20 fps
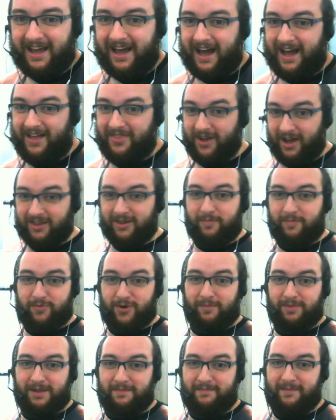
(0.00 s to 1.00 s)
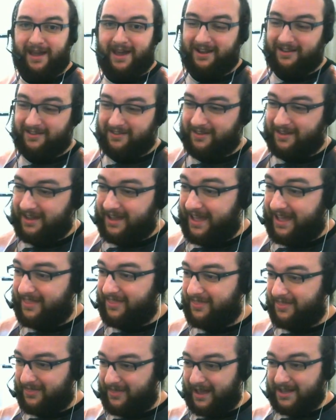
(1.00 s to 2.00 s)
another problematic,
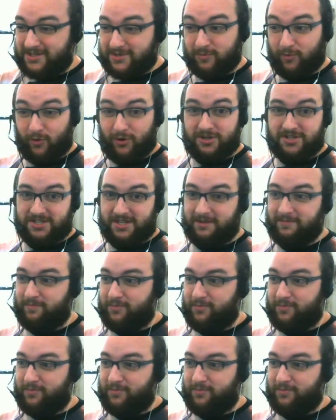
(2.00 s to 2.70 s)
and that's worse than